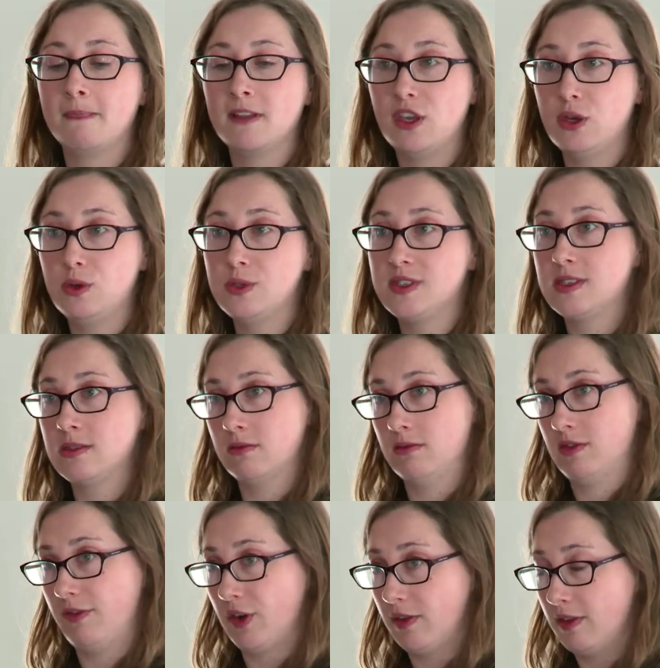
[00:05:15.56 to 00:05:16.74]
use,
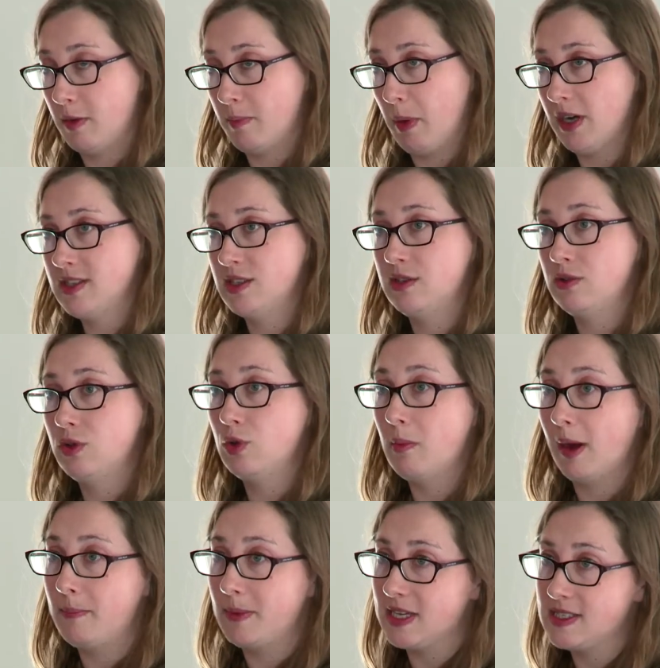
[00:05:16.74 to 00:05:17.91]
for the person who
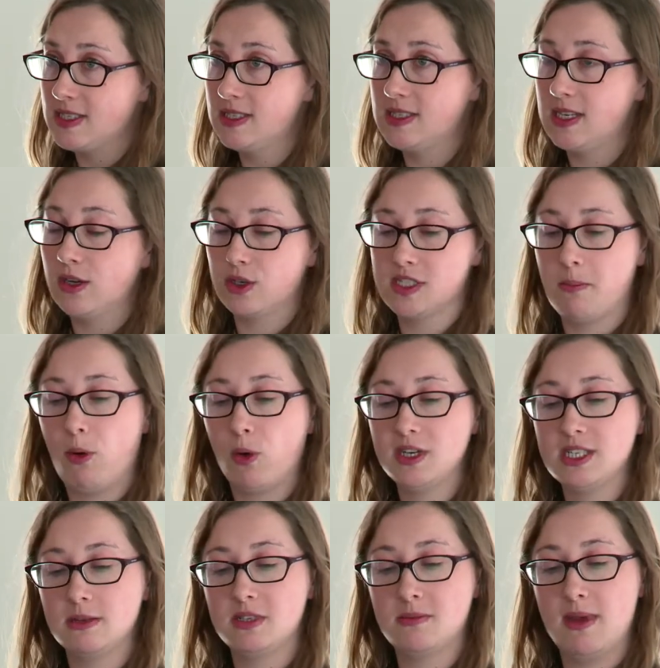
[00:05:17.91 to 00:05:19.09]
might be assisting or
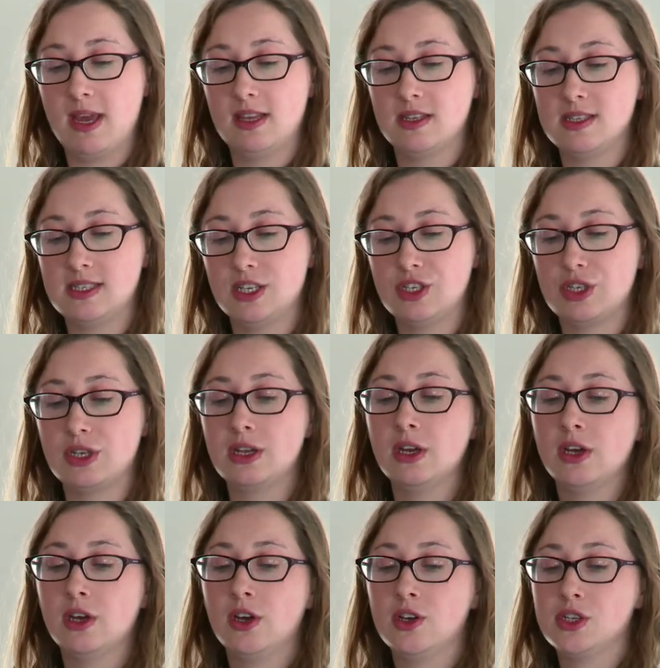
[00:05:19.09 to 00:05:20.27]
supporting them to make the decision,
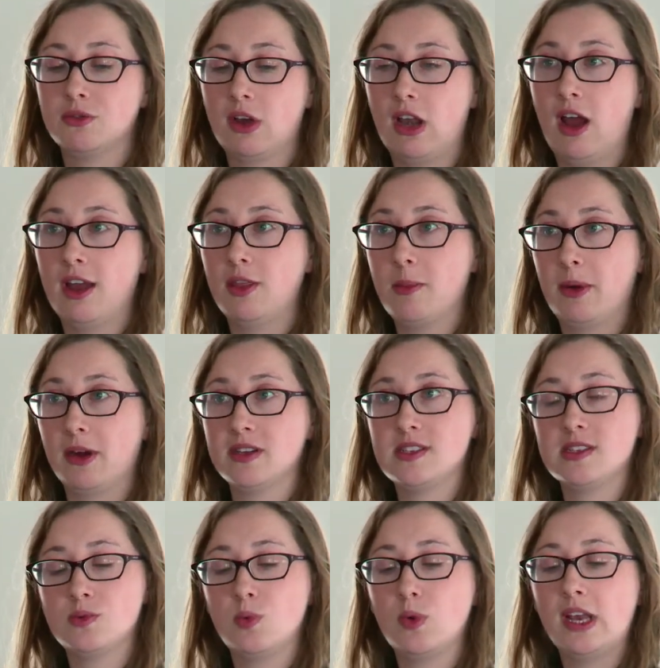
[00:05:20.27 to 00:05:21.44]
to rely on the
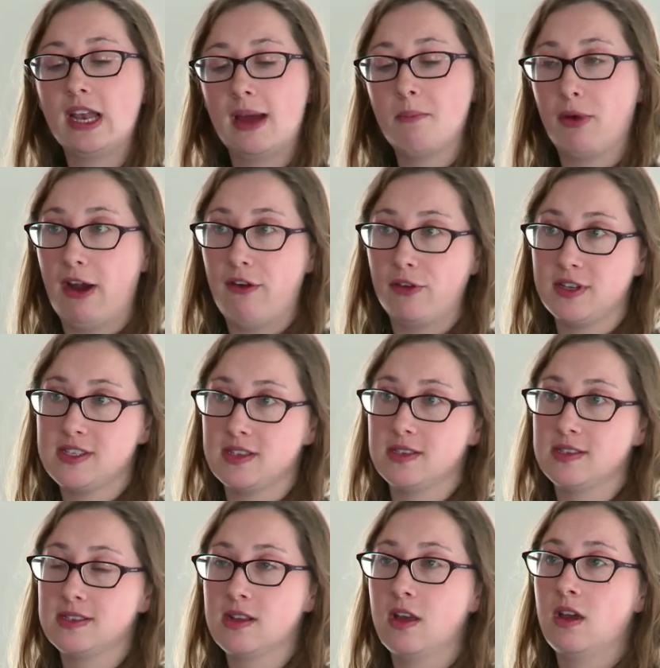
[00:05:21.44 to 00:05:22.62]
person's will and
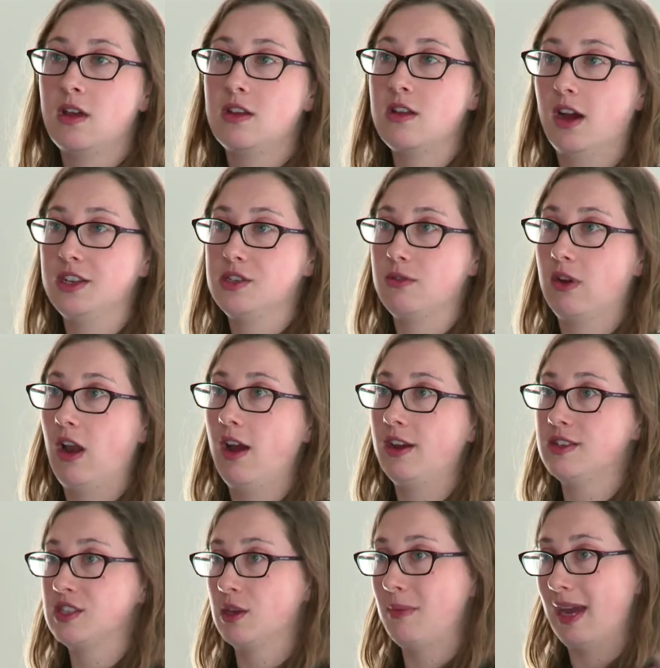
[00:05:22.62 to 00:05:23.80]
preferences, not to rely on
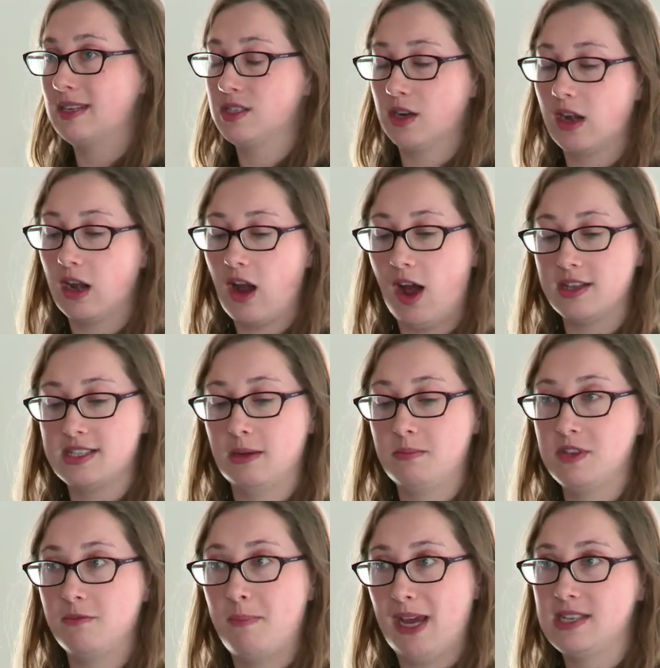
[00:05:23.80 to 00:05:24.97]
some external concept
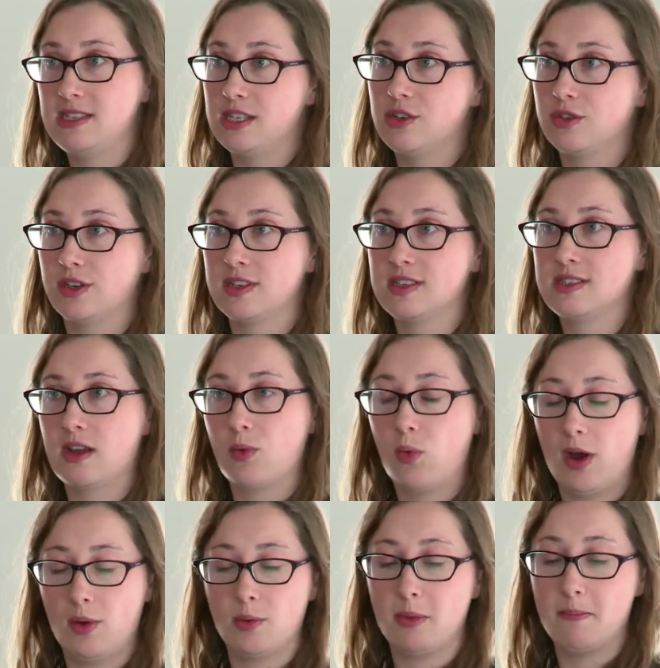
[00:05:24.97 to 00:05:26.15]
of best interests and
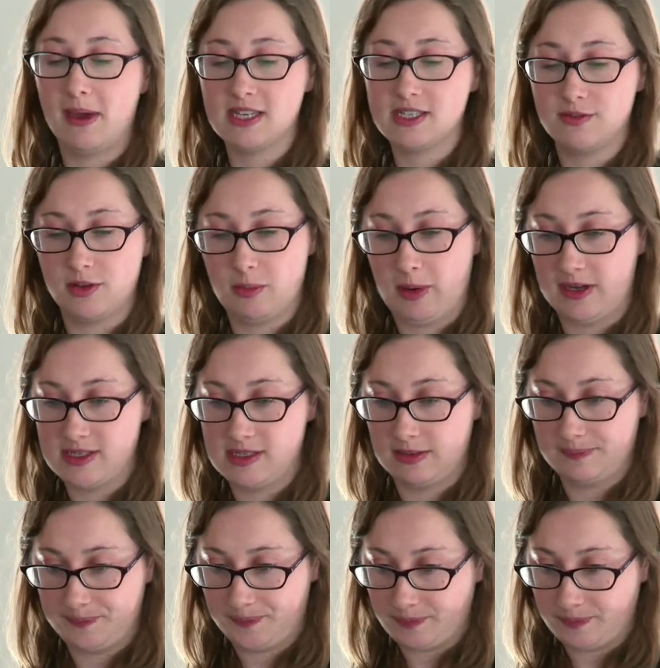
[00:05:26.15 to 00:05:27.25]
what would be best for the person.